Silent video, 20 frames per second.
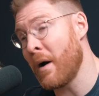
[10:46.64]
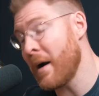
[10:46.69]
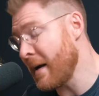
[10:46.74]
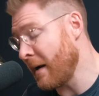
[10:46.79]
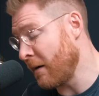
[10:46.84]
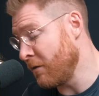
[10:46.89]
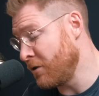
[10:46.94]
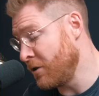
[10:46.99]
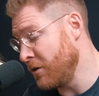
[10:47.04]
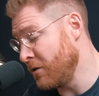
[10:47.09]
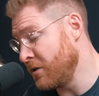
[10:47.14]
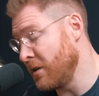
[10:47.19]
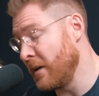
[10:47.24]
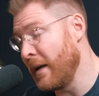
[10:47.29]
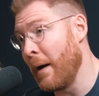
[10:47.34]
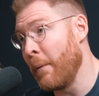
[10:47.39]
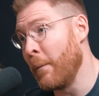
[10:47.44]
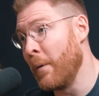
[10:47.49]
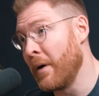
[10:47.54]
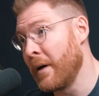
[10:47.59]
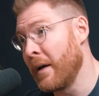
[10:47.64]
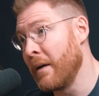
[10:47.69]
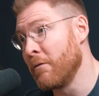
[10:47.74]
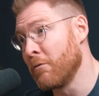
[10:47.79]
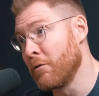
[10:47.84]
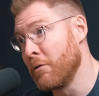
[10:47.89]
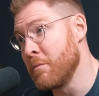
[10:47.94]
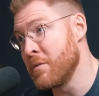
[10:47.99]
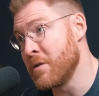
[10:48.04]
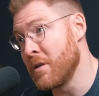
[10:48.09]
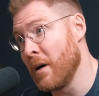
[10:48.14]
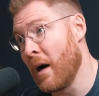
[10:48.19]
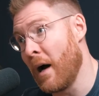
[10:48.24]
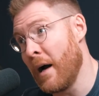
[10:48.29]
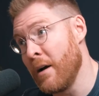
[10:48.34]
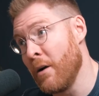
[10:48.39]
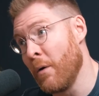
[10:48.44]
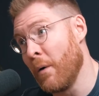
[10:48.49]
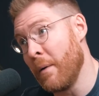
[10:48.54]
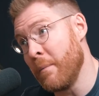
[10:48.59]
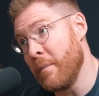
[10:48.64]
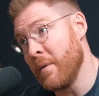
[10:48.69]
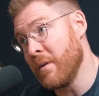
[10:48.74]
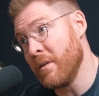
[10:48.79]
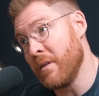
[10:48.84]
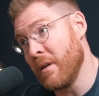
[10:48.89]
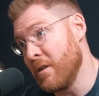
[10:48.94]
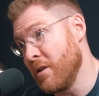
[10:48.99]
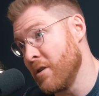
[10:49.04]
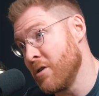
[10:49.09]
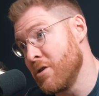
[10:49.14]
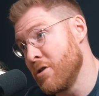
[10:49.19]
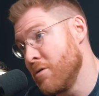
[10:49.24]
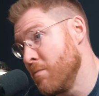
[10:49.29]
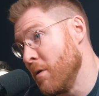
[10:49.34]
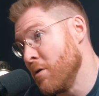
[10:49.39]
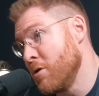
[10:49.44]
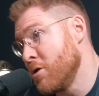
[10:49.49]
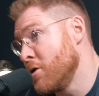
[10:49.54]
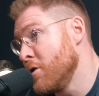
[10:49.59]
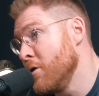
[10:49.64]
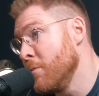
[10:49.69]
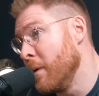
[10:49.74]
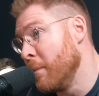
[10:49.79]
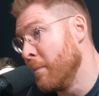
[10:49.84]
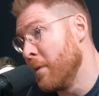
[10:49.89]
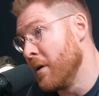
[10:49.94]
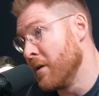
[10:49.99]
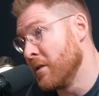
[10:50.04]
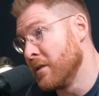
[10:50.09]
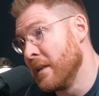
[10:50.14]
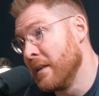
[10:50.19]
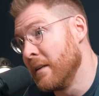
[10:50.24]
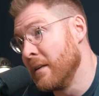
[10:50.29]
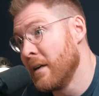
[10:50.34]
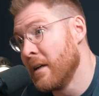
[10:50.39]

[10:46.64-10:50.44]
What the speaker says: I now choose to network in rooms that I know I'm the most stupid person in.